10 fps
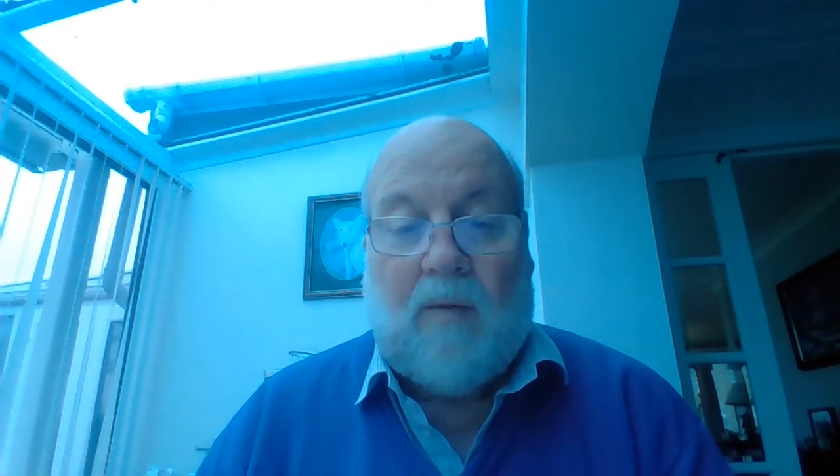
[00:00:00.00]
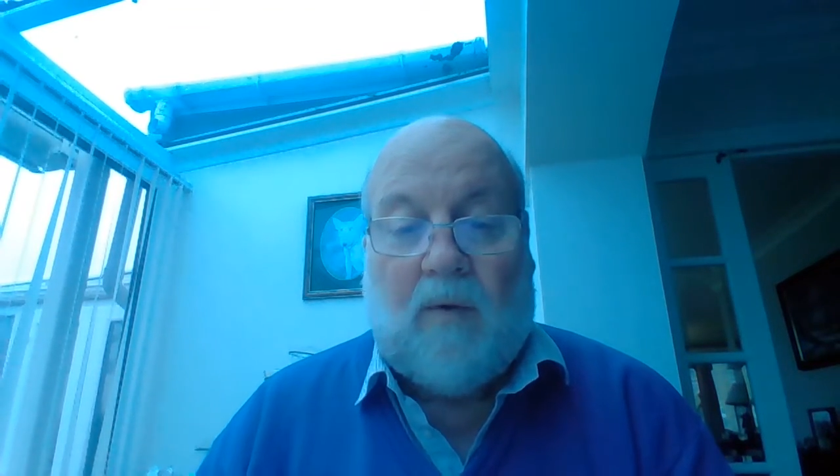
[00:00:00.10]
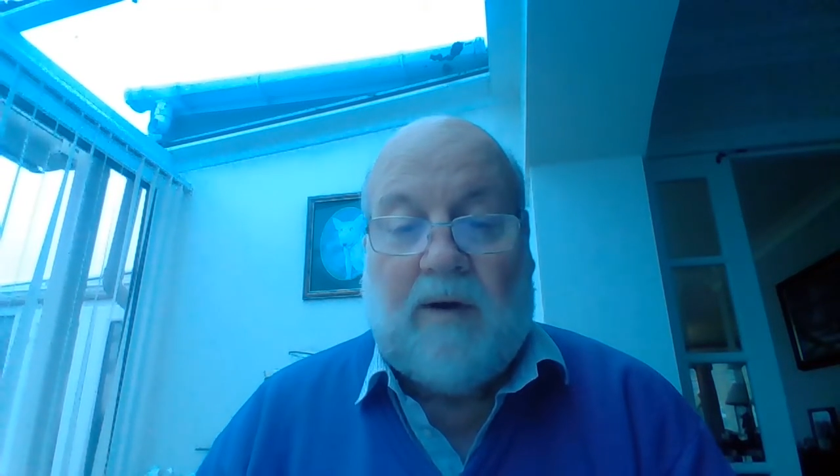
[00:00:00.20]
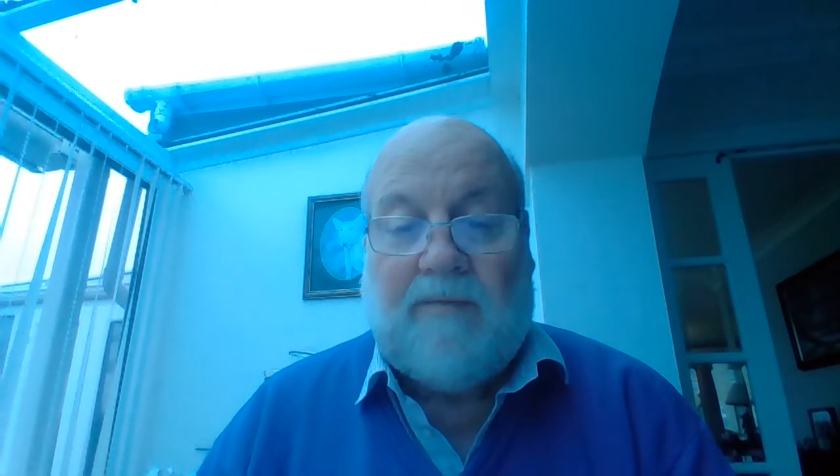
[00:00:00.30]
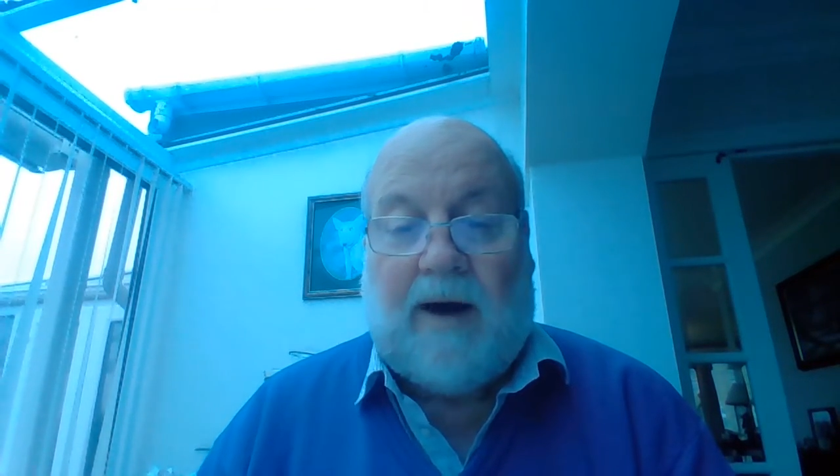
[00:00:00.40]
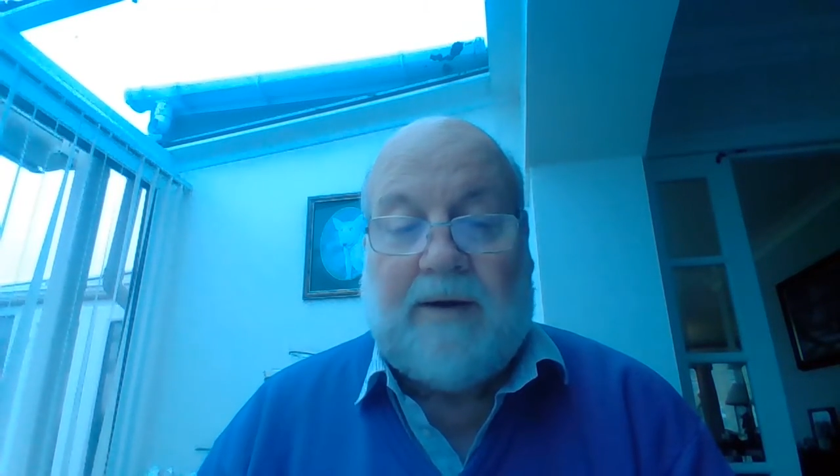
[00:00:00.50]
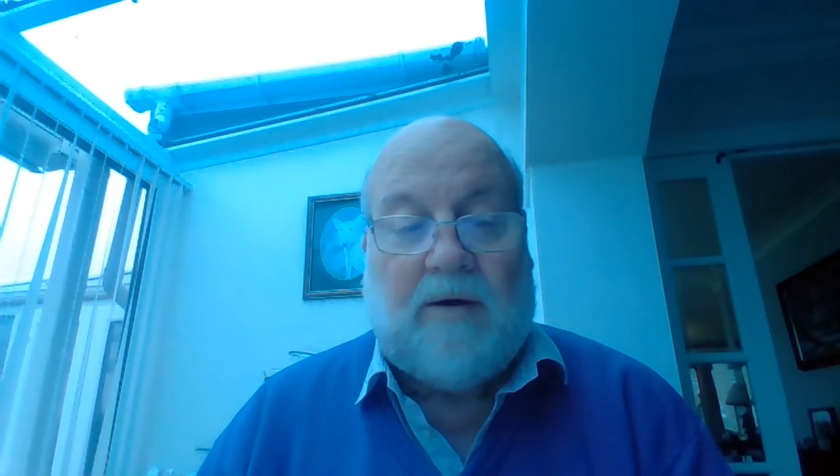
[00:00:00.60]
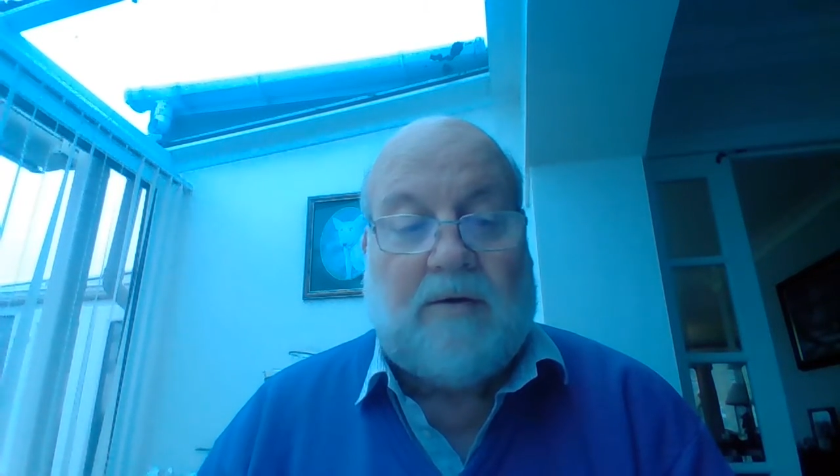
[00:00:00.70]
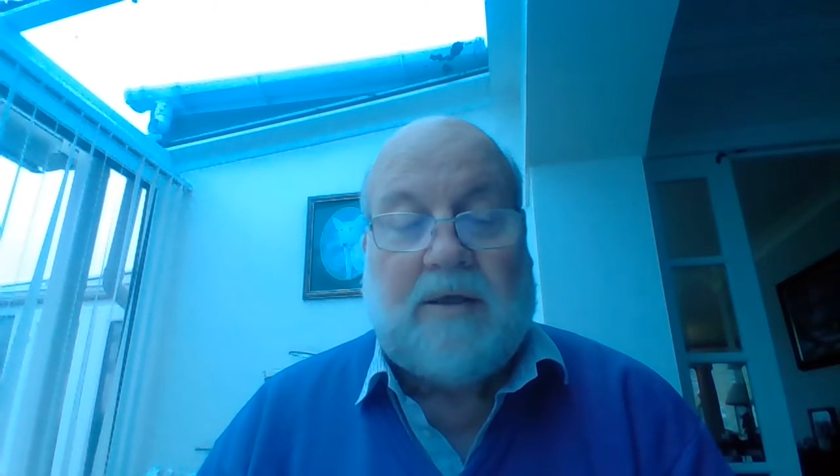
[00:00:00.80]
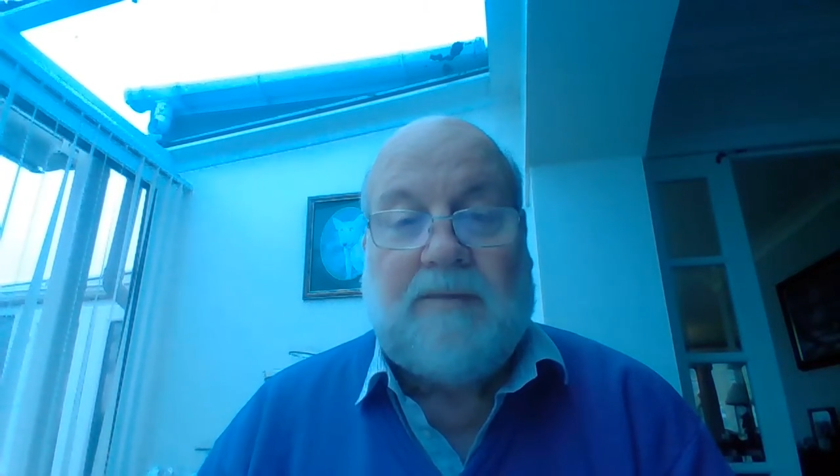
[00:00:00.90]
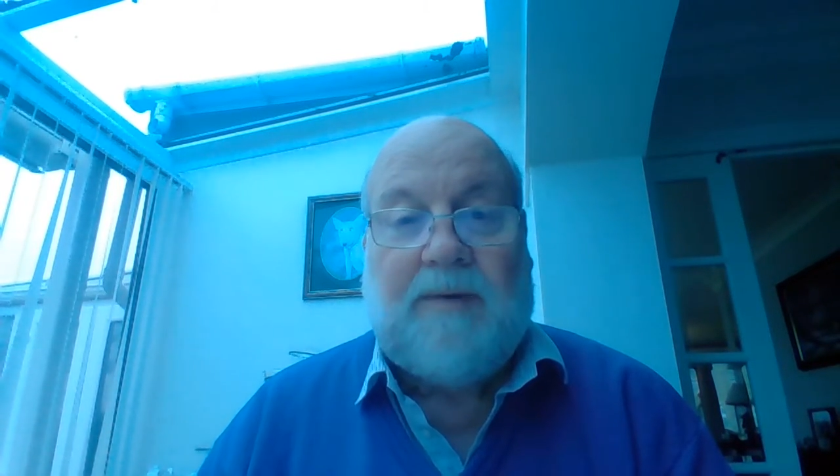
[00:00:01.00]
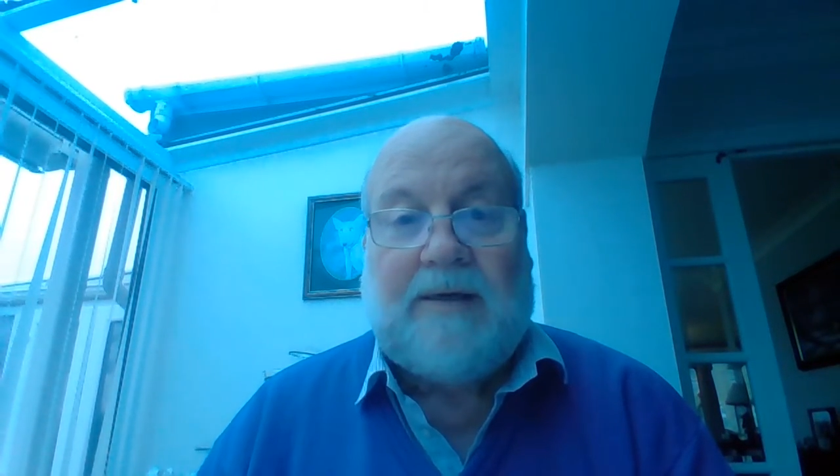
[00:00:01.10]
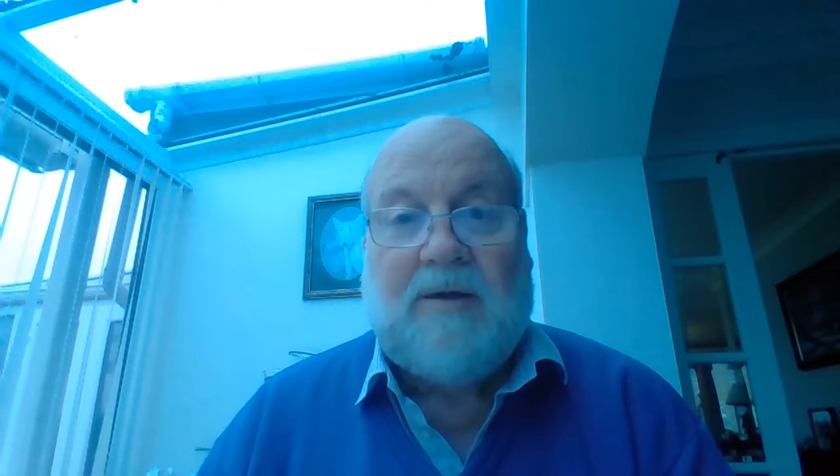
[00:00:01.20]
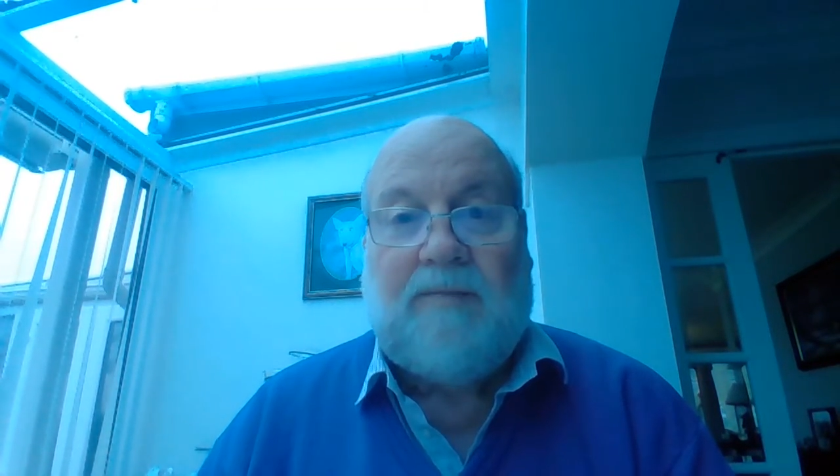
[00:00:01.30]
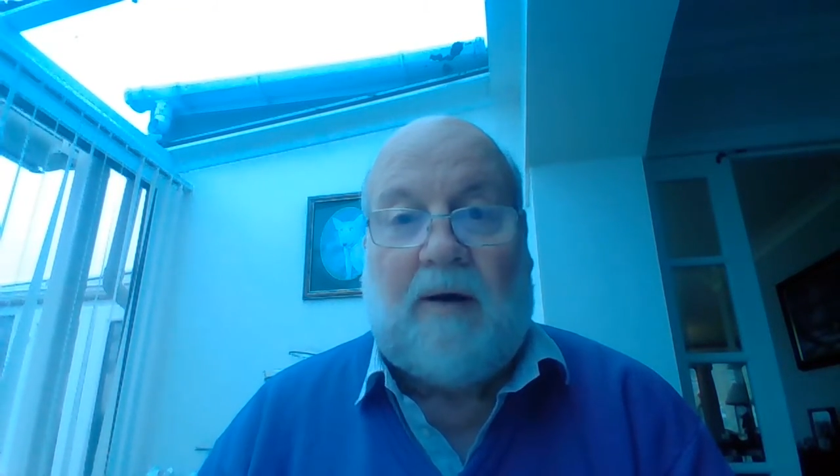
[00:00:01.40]
One of my daughters
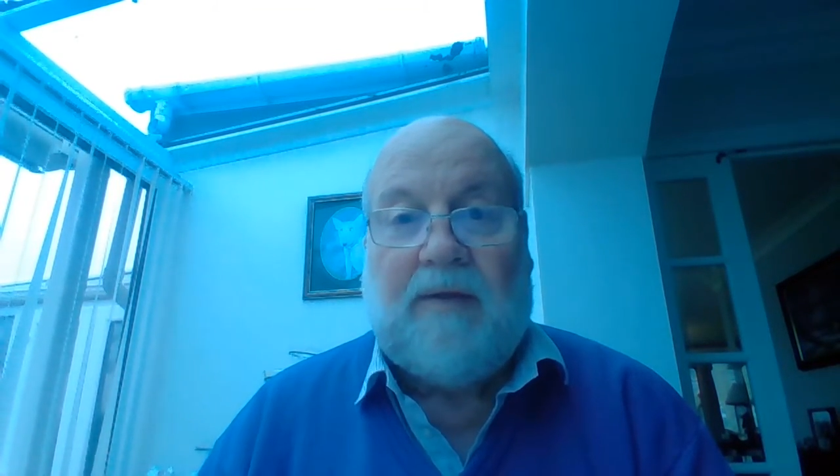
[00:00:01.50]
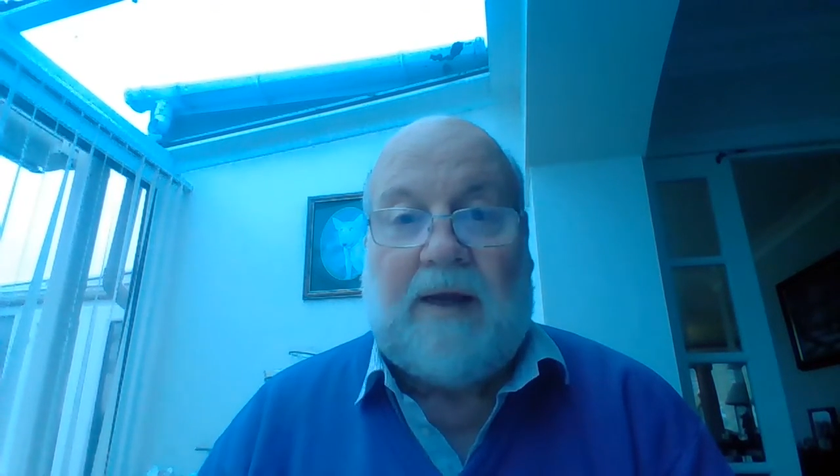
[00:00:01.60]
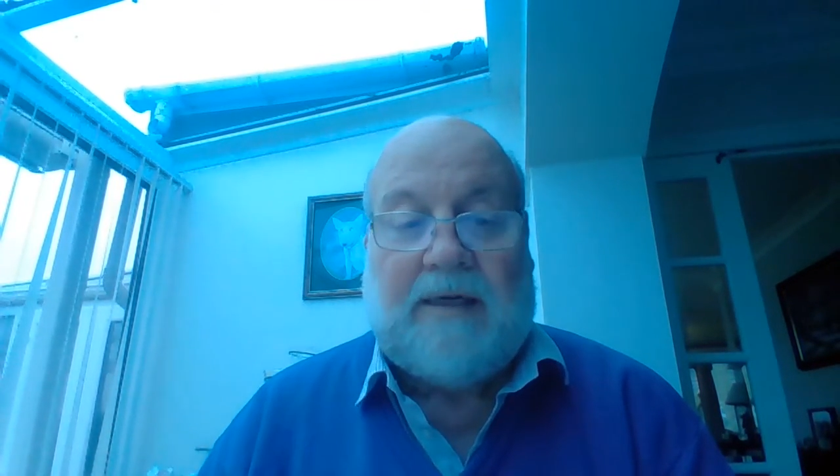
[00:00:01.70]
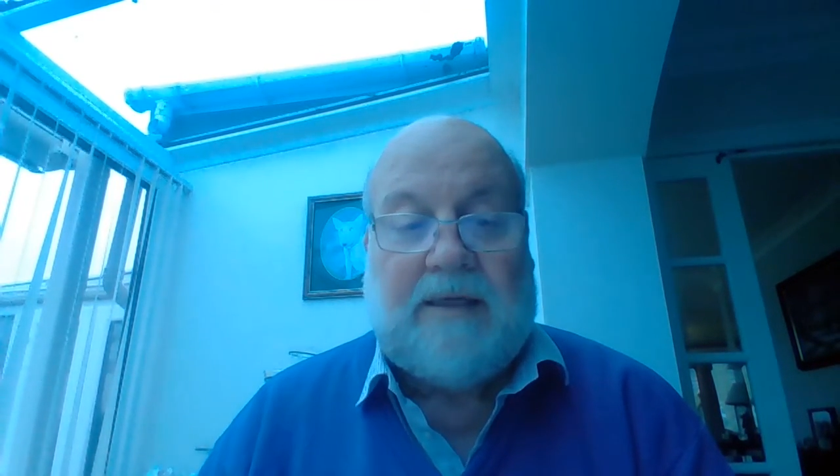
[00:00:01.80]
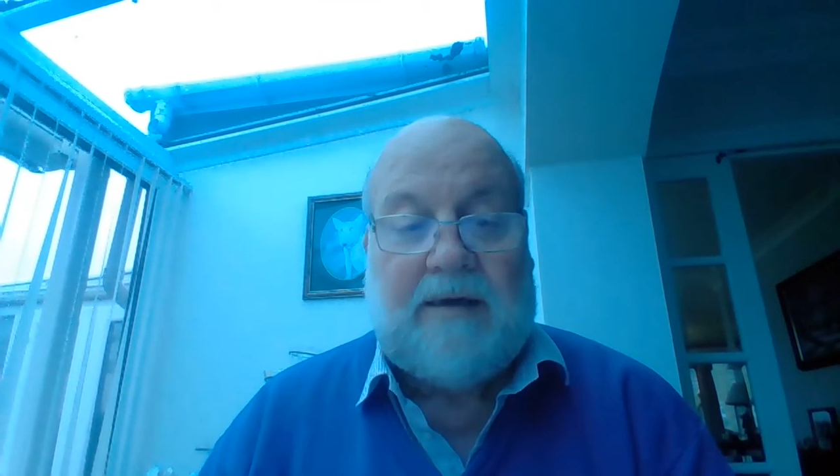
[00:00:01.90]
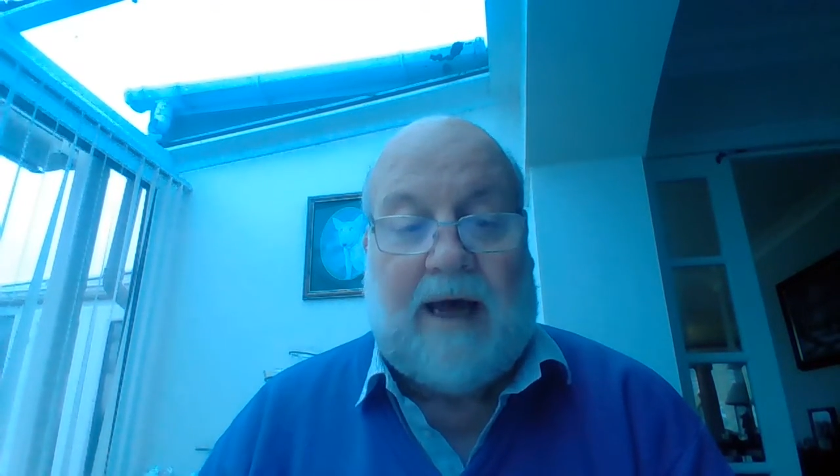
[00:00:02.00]
picked up on this